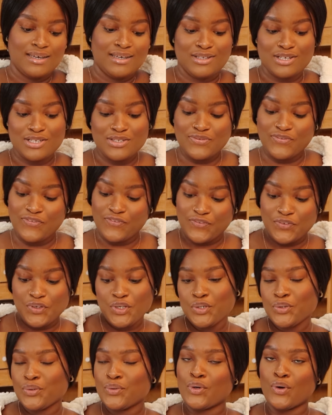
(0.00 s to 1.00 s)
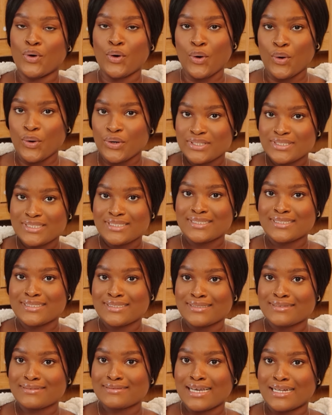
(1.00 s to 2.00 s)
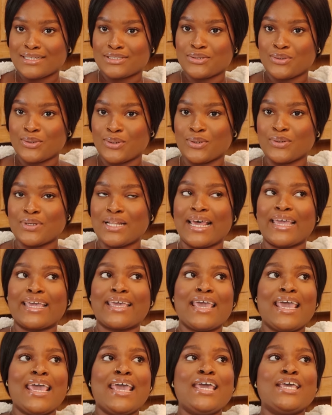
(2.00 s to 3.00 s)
it doesn't feel hot at all like